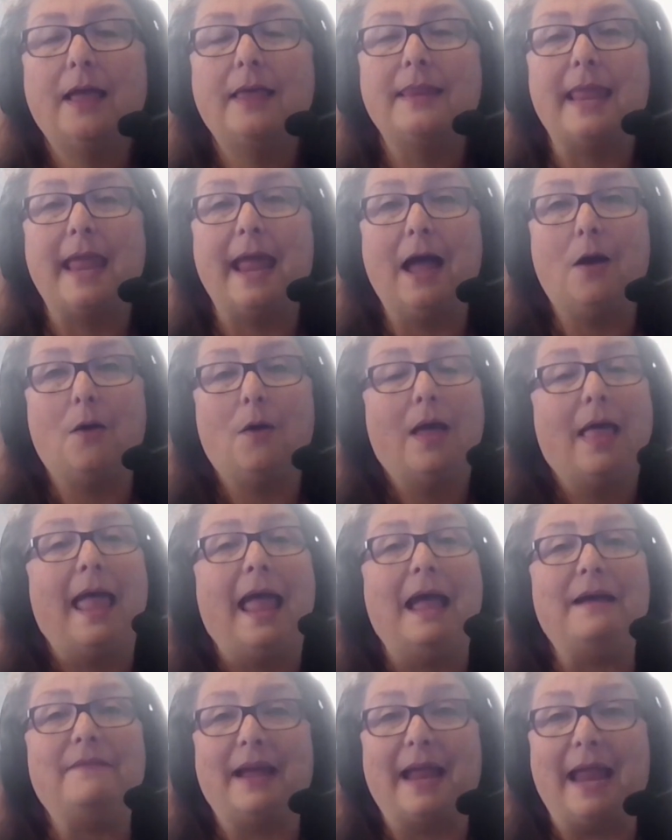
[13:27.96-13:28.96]
Now,
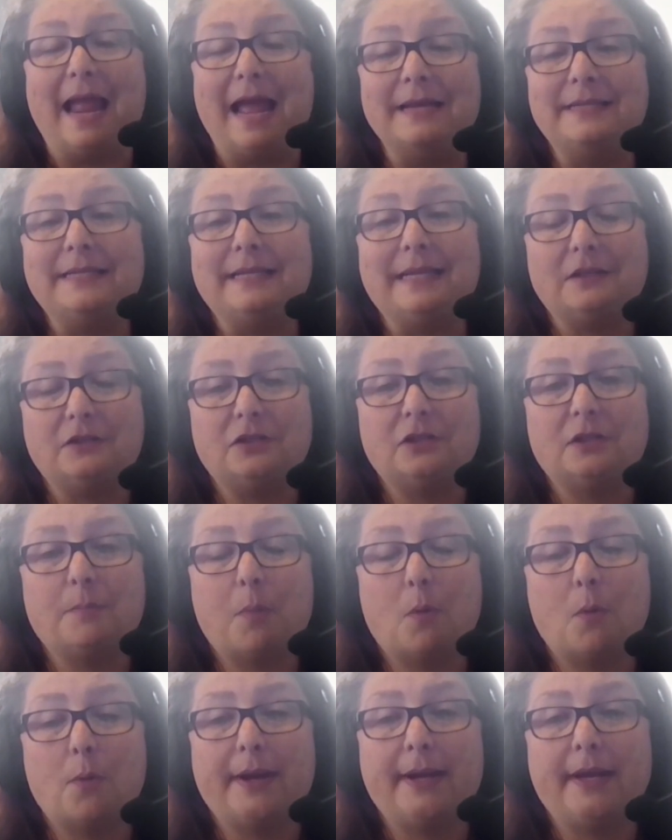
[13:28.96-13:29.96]
have I had to get to the
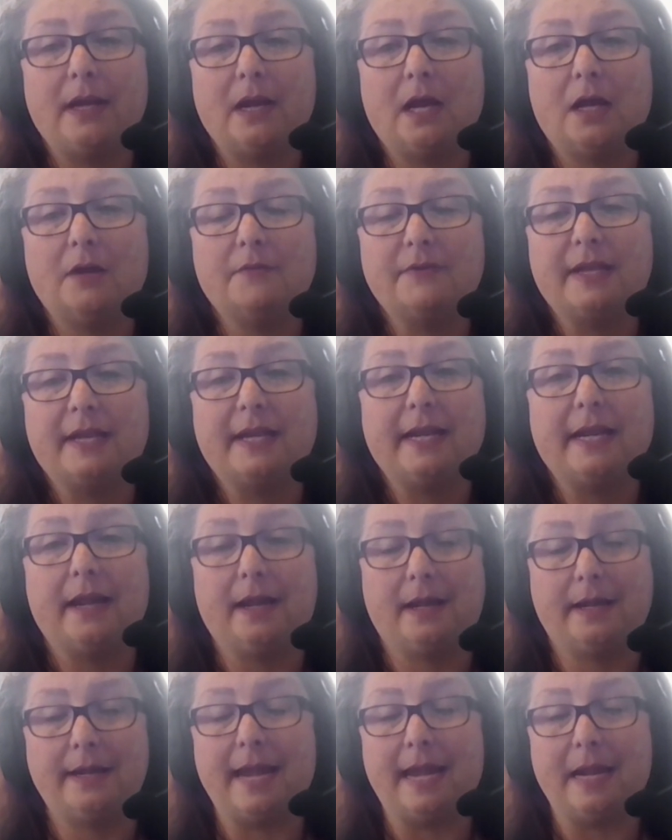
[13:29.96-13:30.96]
point of getting
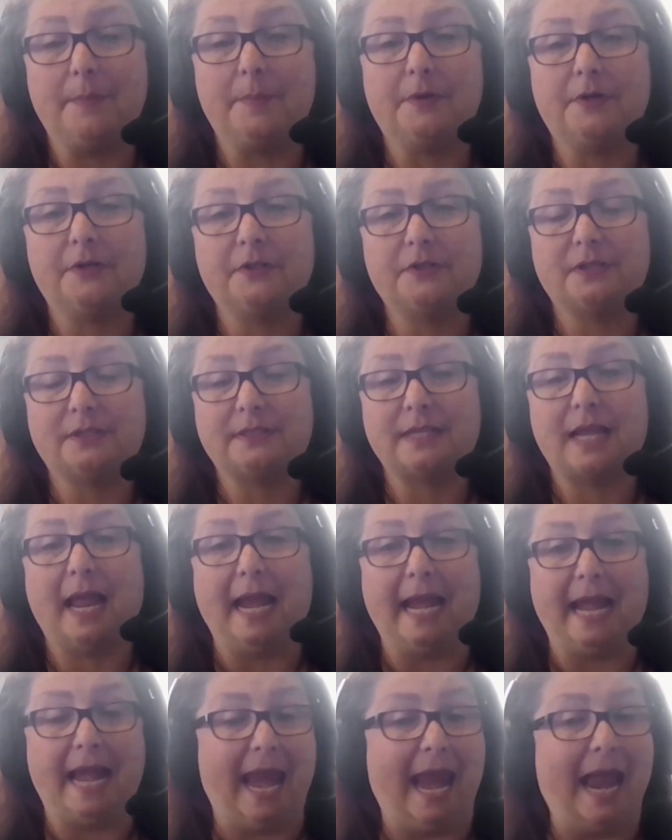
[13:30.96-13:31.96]
neighbors to
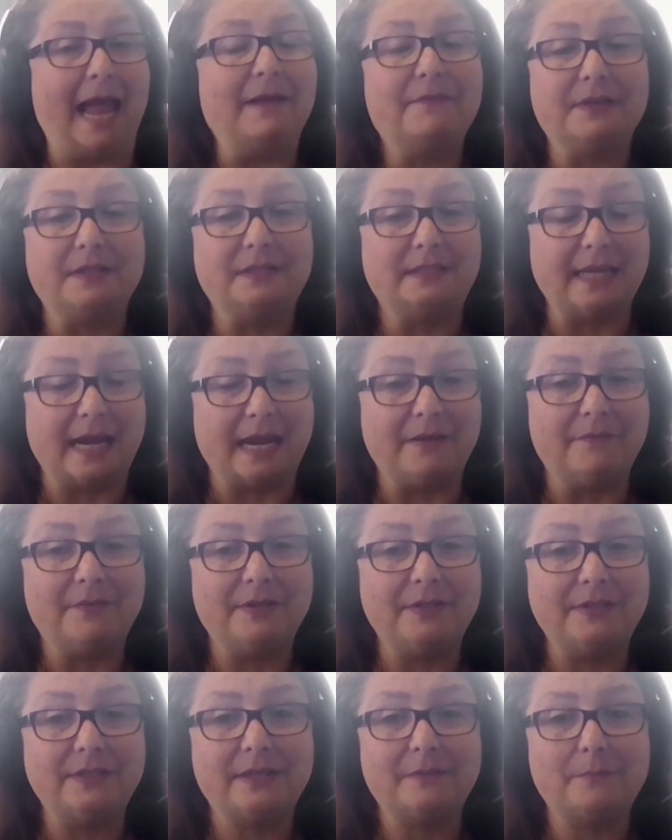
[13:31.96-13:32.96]
sign
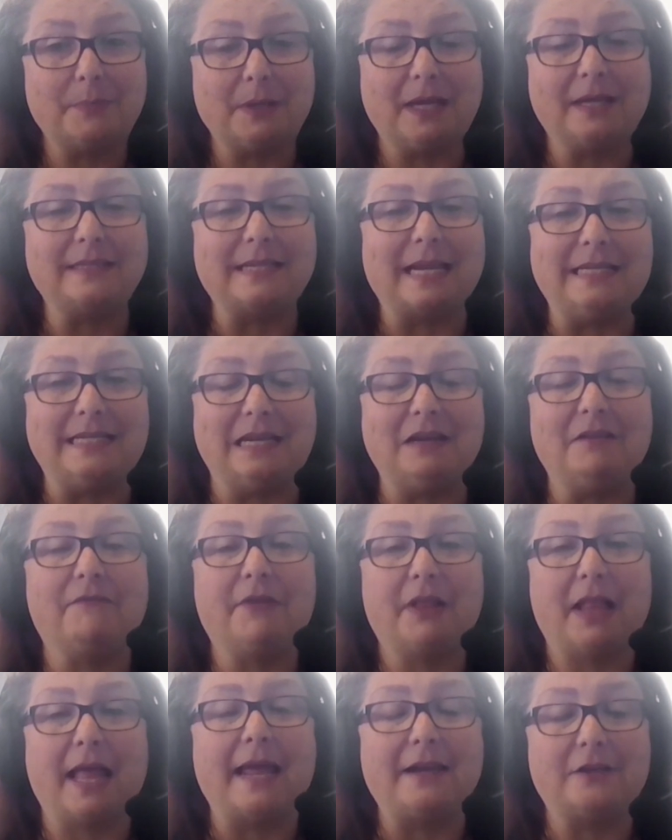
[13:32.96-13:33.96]
affidavits because I didn't
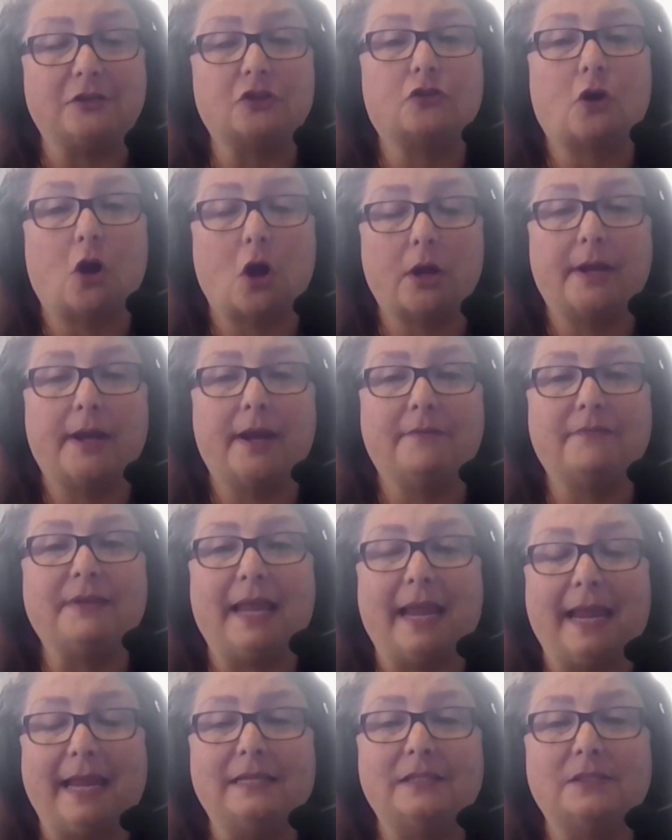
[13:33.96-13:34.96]
feel I had a strong enough
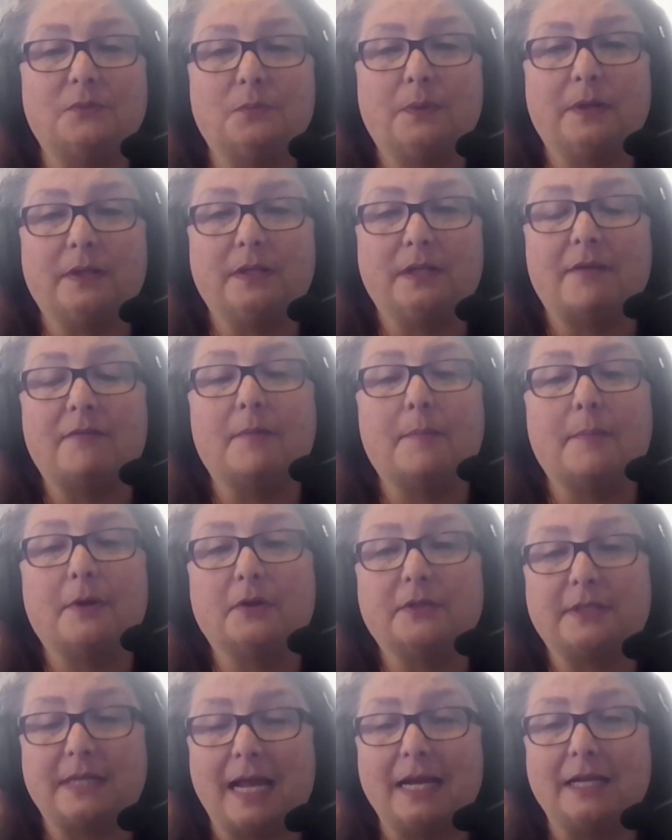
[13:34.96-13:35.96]
case with
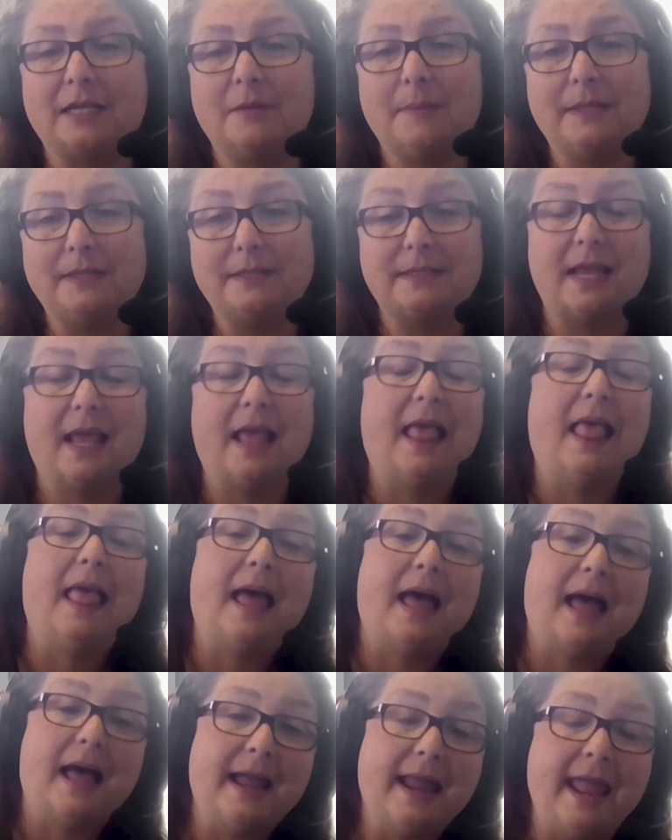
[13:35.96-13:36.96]
governmental documents?
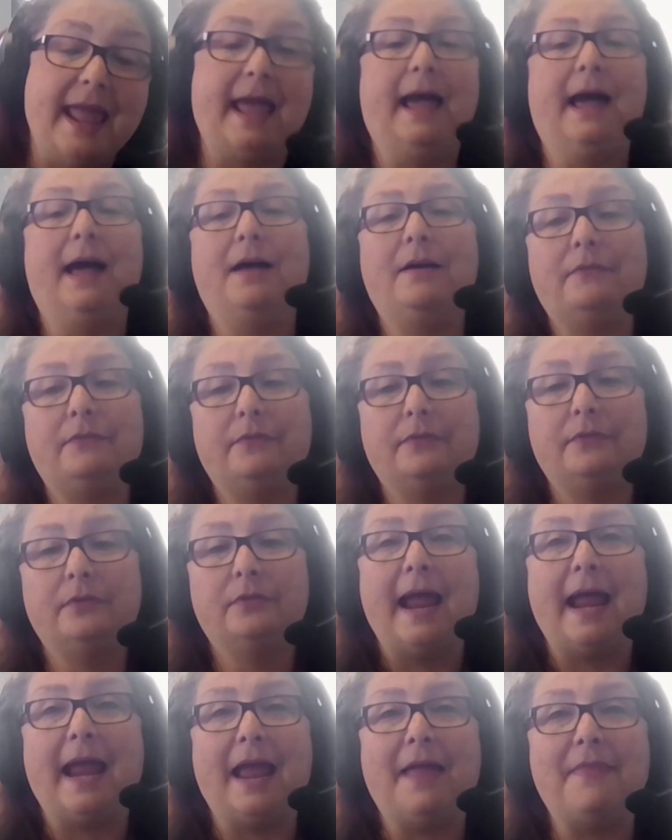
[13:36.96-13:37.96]
I have,
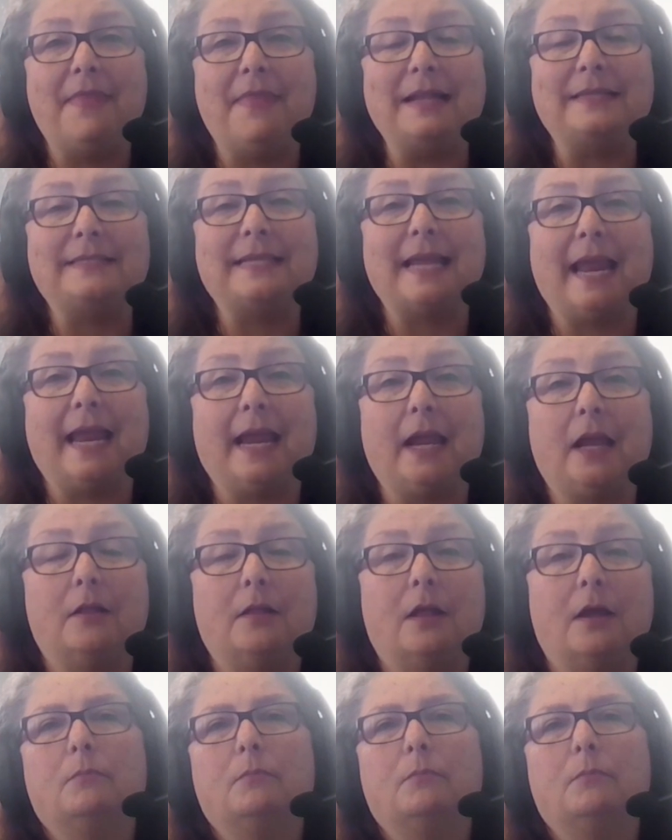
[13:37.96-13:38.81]
and that's a